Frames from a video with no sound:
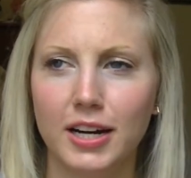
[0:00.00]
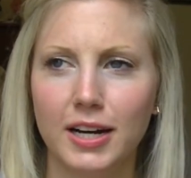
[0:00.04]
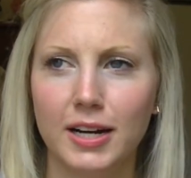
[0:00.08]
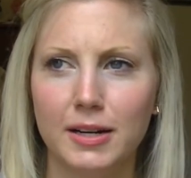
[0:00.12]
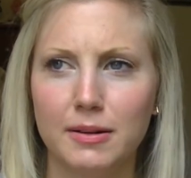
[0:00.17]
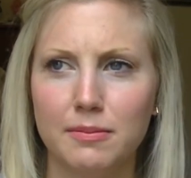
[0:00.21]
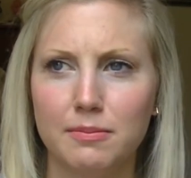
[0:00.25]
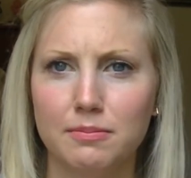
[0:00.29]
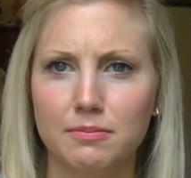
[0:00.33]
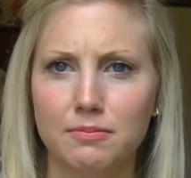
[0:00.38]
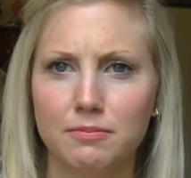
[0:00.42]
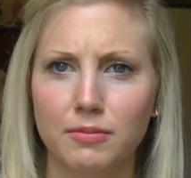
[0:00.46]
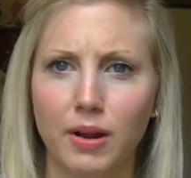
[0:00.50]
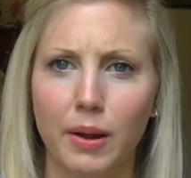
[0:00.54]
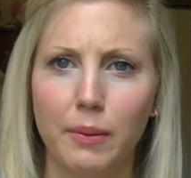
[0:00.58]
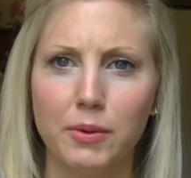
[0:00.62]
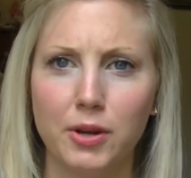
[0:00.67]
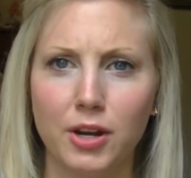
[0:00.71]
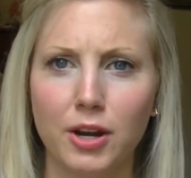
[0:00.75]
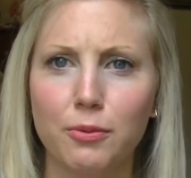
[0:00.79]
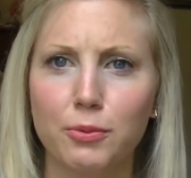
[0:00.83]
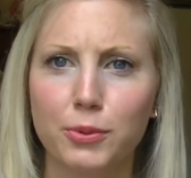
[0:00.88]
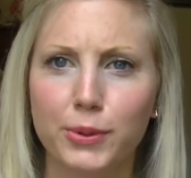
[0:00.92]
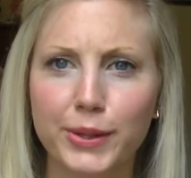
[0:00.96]
I
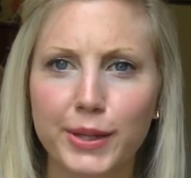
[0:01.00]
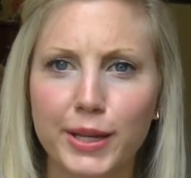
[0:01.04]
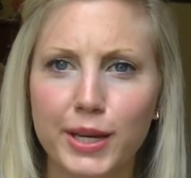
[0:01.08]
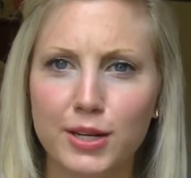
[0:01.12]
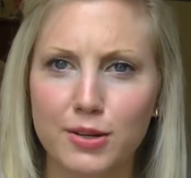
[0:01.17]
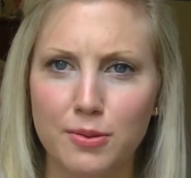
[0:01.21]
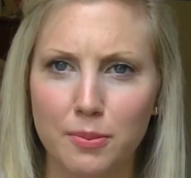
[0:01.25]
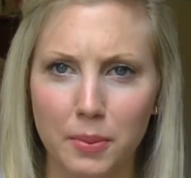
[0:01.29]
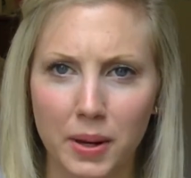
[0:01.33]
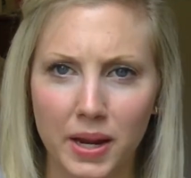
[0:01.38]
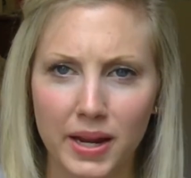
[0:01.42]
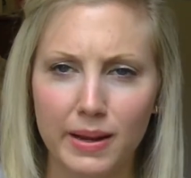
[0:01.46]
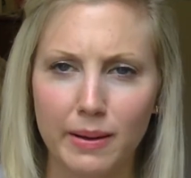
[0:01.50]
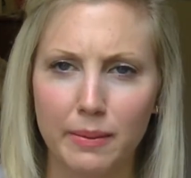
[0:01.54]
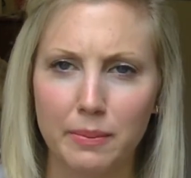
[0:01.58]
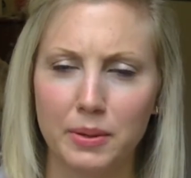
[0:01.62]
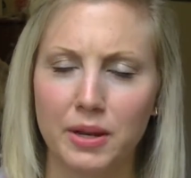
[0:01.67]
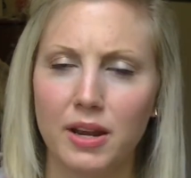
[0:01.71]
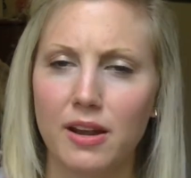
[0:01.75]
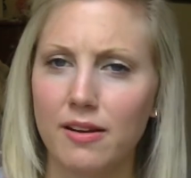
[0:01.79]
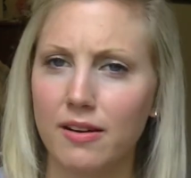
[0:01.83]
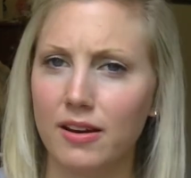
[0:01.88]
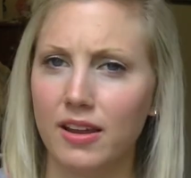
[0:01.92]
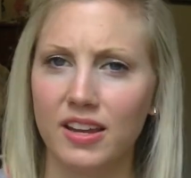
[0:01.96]
mean, I'm really into makeup
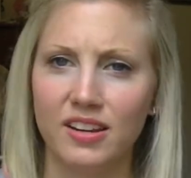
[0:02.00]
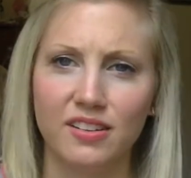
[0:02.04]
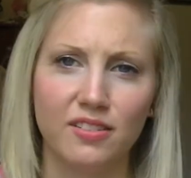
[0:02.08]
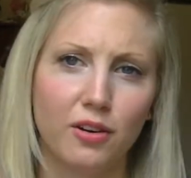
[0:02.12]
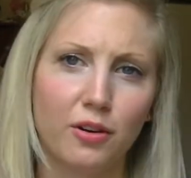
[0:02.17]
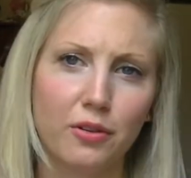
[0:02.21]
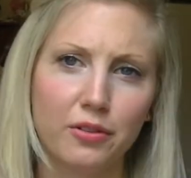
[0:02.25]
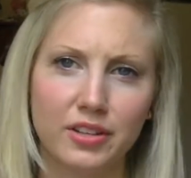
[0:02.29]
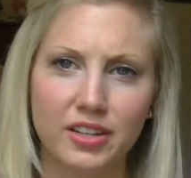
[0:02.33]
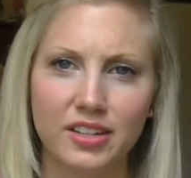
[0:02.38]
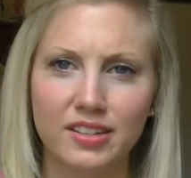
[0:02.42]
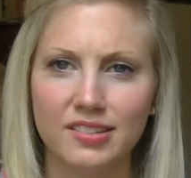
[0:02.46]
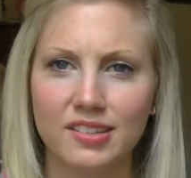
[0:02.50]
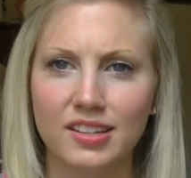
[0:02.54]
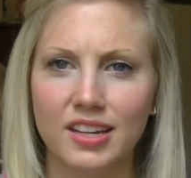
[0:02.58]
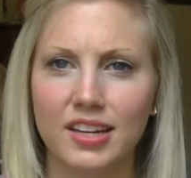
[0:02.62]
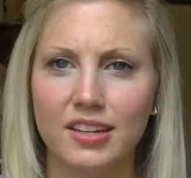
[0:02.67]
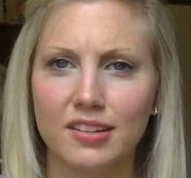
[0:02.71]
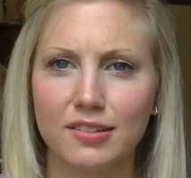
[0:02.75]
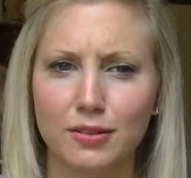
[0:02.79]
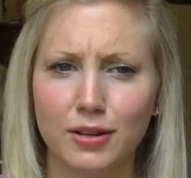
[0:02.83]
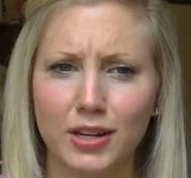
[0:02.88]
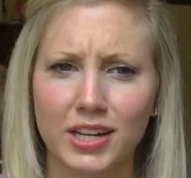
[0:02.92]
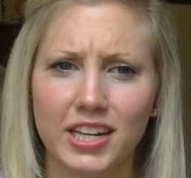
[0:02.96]
and all these
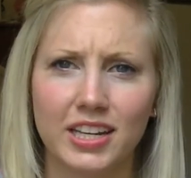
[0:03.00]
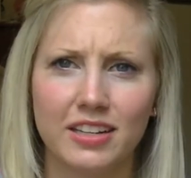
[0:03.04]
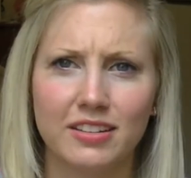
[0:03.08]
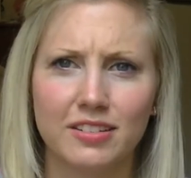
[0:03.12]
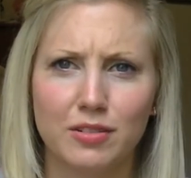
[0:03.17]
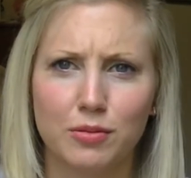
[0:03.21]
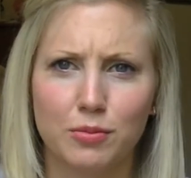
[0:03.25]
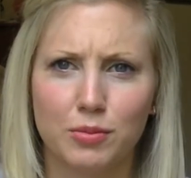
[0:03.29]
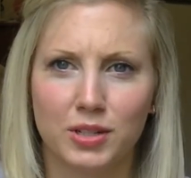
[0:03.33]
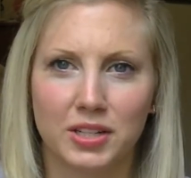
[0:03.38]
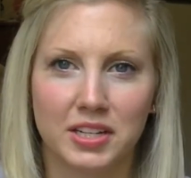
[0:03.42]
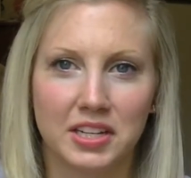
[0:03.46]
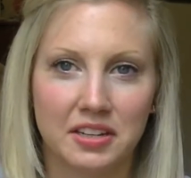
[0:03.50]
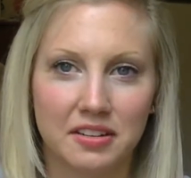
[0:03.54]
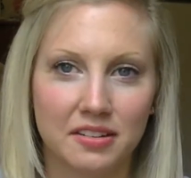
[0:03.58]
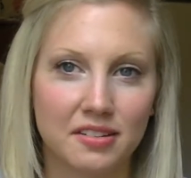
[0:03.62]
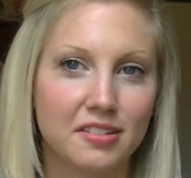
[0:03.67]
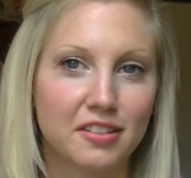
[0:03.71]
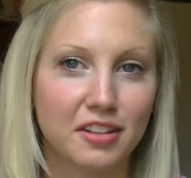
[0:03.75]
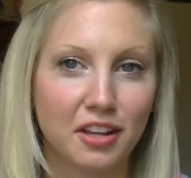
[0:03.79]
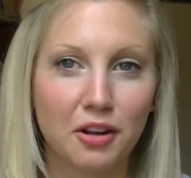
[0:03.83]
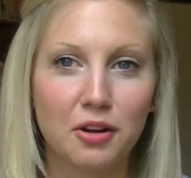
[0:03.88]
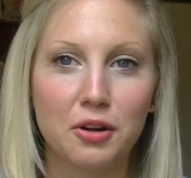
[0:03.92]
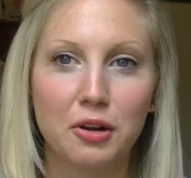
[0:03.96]
things, so I guess you would
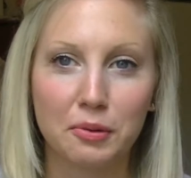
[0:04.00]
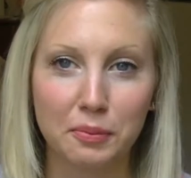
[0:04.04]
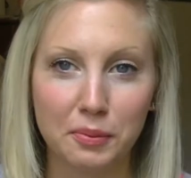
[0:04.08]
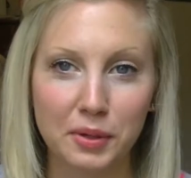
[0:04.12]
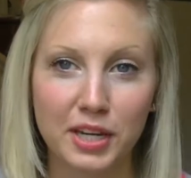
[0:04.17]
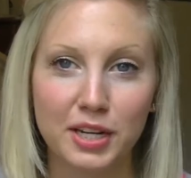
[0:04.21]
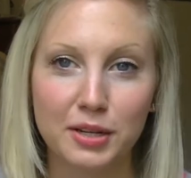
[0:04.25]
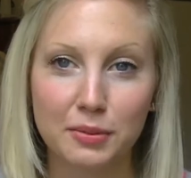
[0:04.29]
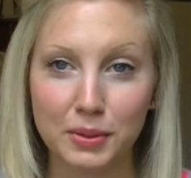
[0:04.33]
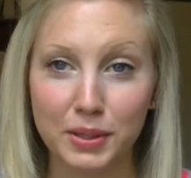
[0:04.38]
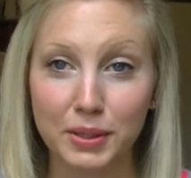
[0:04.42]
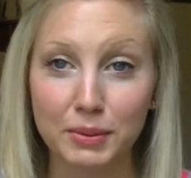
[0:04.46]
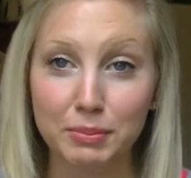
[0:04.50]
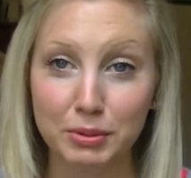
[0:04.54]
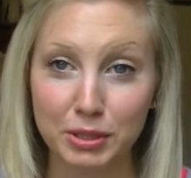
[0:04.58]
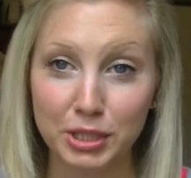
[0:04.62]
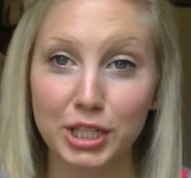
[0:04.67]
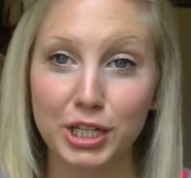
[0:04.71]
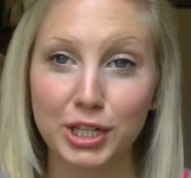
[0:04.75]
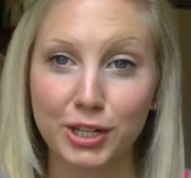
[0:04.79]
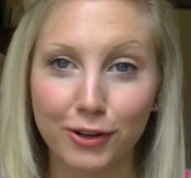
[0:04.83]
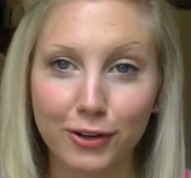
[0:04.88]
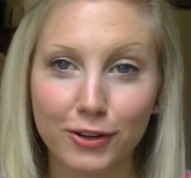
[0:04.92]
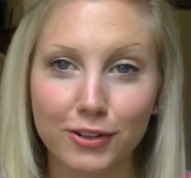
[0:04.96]
consider me to be
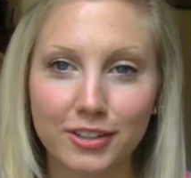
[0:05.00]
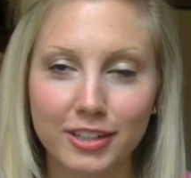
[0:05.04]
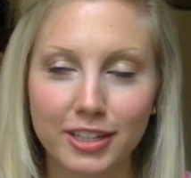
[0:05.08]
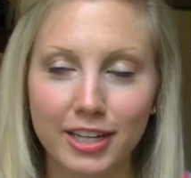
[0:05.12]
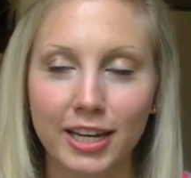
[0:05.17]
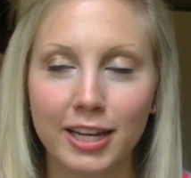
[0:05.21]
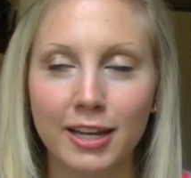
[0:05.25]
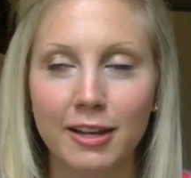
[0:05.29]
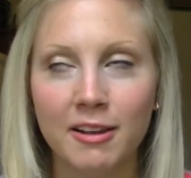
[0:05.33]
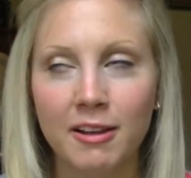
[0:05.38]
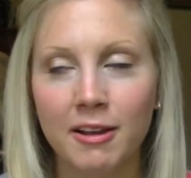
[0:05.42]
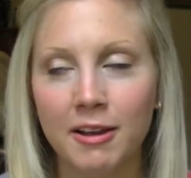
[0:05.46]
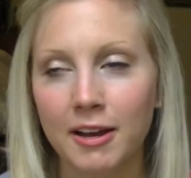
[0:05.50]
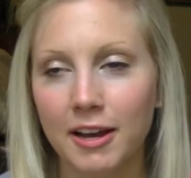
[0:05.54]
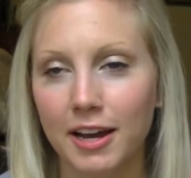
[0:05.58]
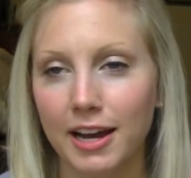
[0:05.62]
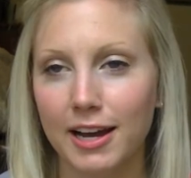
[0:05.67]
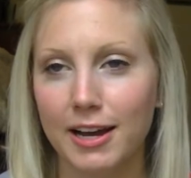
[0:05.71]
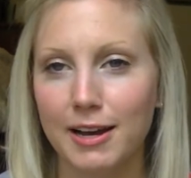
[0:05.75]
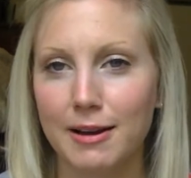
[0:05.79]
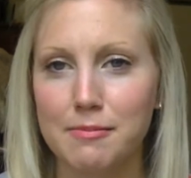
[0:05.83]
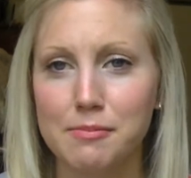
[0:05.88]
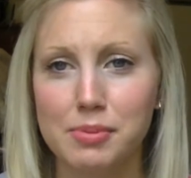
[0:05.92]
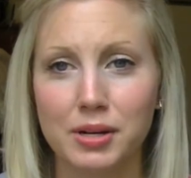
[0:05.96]
pretty girly,
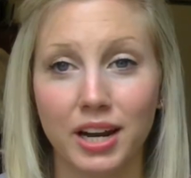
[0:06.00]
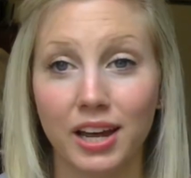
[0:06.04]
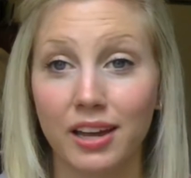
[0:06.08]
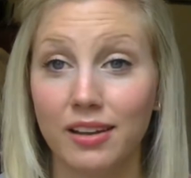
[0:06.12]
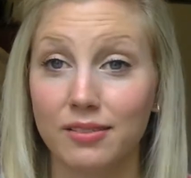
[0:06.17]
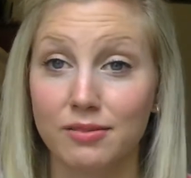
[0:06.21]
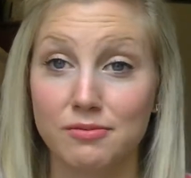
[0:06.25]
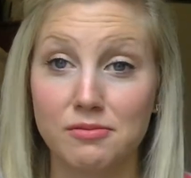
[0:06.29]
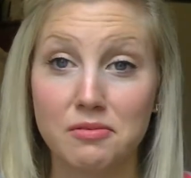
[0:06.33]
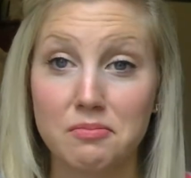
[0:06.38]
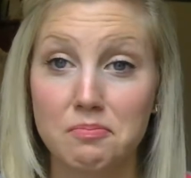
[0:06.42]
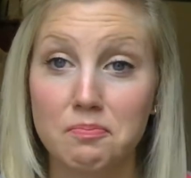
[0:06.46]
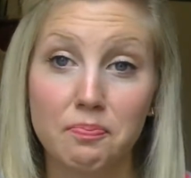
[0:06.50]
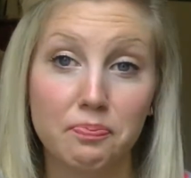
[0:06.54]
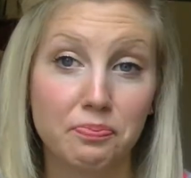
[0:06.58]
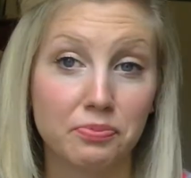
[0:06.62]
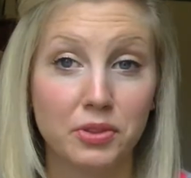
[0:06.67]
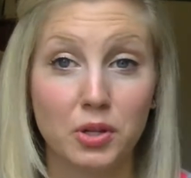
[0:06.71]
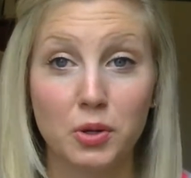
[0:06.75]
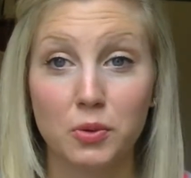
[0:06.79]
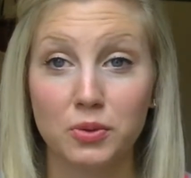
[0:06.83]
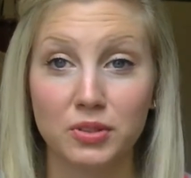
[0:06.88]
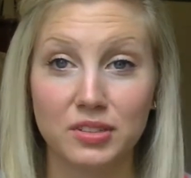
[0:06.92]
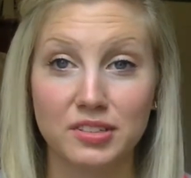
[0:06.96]
but I
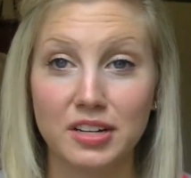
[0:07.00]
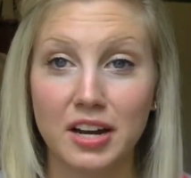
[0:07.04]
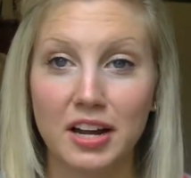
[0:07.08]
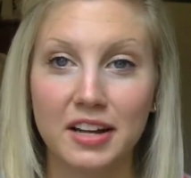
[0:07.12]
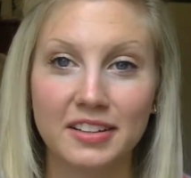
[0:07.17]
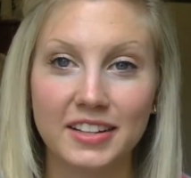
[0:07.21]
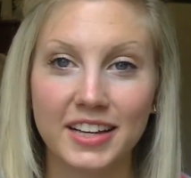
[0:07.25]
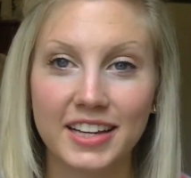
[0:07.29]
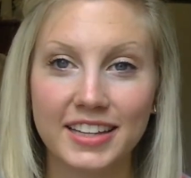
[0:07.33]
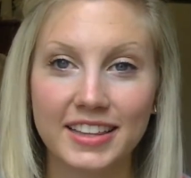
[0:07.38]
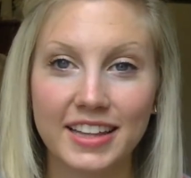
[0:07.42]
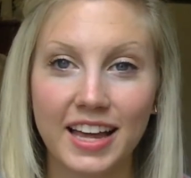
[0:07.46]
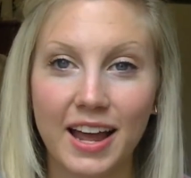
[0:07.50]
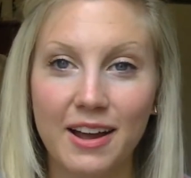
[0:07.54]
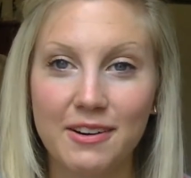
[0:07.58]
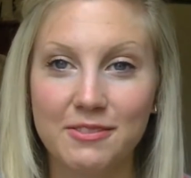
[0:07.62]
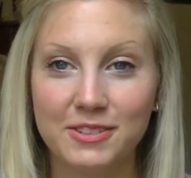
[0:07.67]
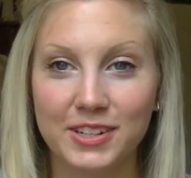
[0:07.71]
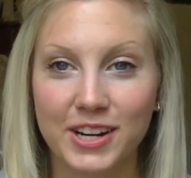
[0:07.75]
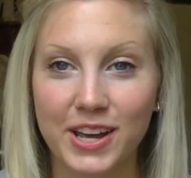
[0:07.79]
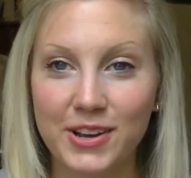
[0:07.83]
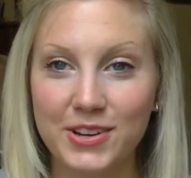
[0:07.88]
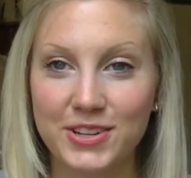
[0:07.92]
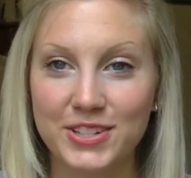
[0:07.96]
was not like that
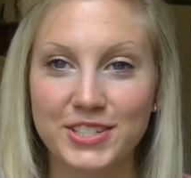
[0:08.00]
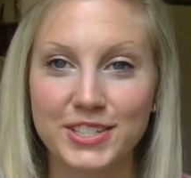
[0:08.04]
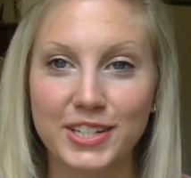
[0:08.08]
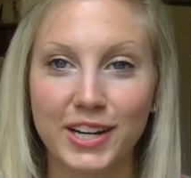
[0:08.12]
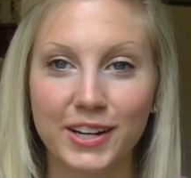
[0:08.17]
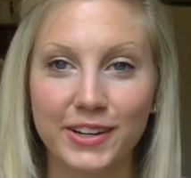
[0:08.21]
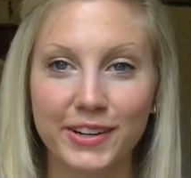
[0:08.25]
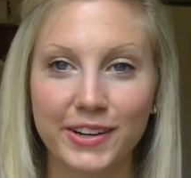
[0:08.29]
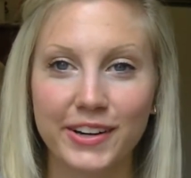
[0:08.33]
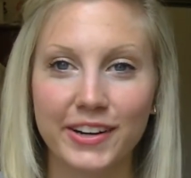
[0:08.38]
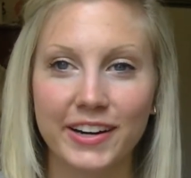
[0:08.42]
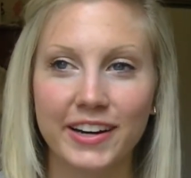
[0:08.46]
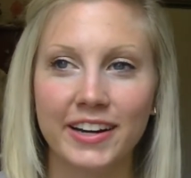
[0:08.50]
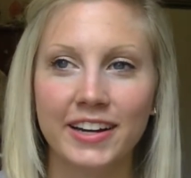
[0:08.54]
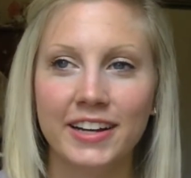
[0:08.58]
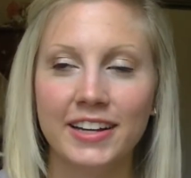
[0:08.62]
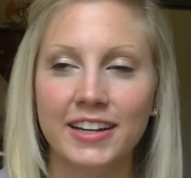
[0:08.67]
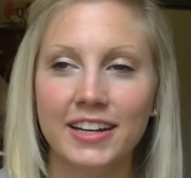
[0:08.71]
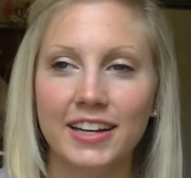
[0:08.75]
when I was younger,